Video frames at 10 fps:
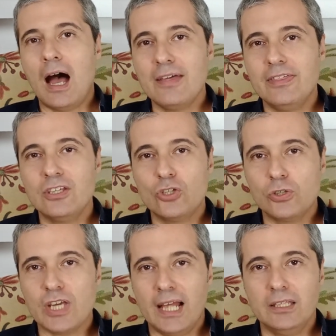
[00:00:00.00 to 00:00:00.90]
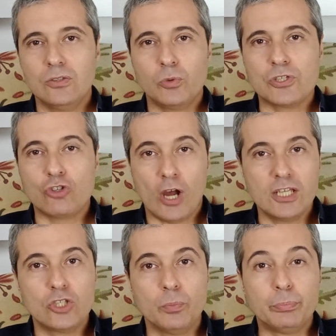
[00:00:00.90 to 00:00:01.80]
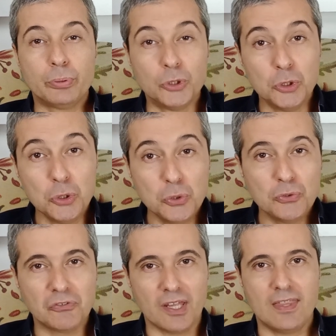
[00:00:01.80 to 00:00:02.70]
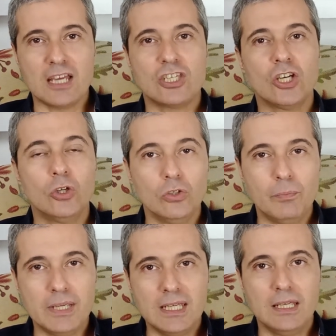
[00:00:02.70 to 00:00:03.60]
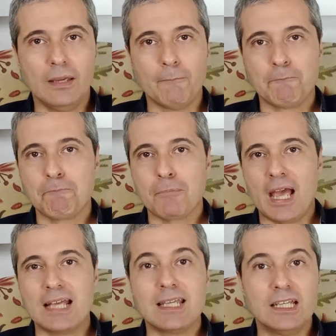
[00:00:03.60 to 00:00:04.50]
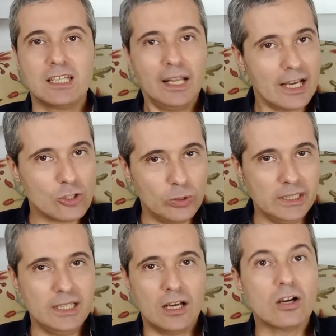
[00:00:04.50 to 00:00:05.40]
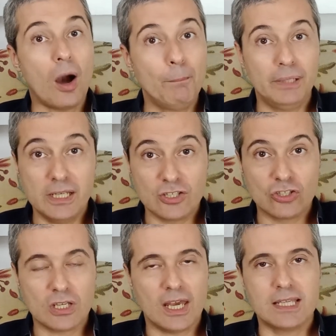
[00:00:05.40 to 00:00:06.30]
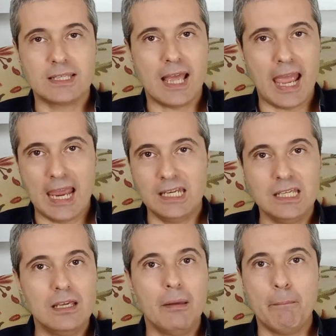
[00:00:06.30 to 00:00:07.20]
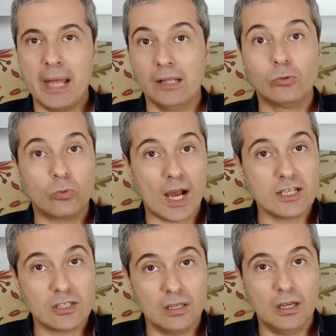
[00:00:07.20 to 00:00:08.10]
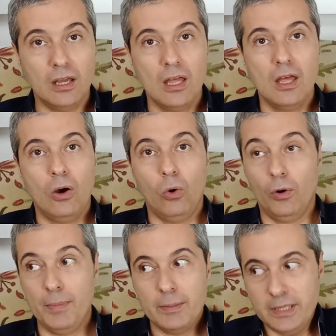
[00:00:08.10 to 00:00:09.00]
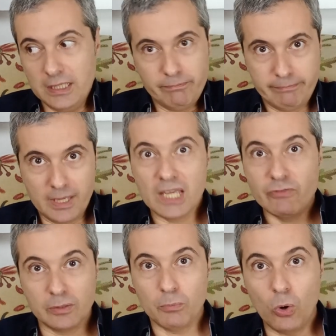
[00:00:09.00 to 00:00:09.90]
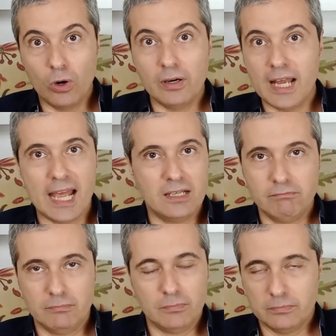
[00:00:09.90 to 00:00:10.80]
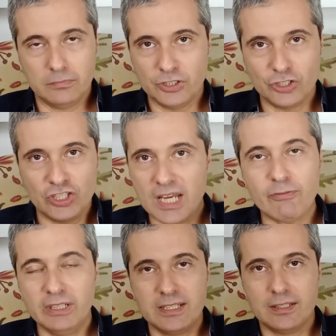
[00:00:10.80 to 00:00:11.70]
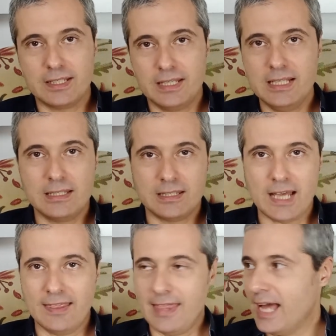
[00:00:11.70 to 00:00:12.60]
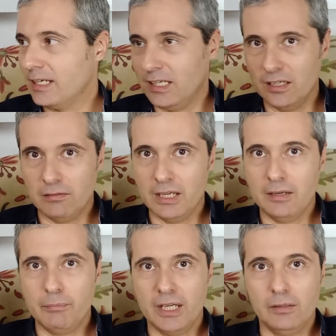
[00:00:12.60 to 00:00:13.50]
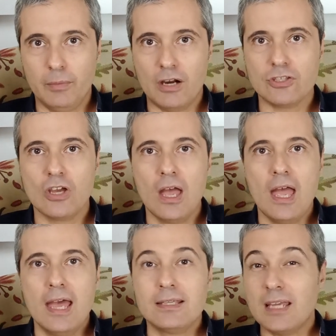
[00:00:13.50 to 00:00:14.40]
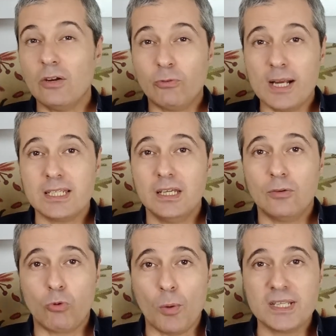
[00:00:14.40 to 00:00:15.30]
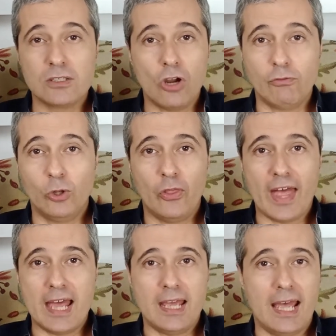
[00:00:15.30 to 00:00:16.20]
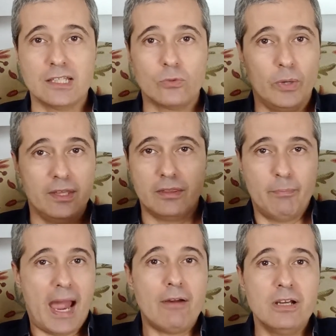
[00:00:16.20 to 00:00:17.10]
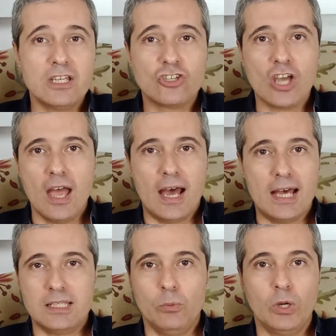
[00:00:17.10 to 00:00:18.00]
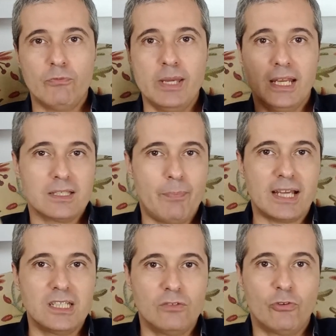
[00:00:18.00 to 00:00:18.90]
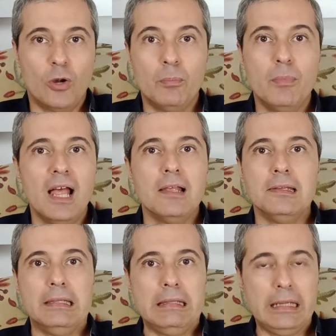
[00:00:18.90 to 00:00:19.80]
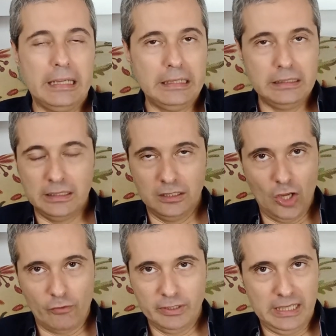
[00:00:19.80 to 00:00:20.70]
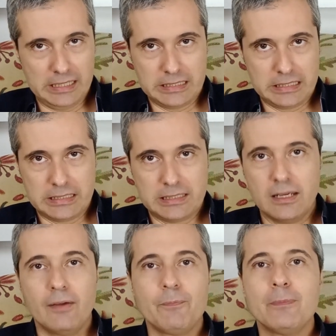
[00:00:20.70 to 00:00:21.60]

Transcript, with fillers: I think George Eliot was trying to prove that she could be as intellectually accomplished as any male writer, or maybe even more, and she definitely succeeds at that here in Middlemarch. Instead of writing a romance novel that ends with marriage, as it would have been expected from lady novelists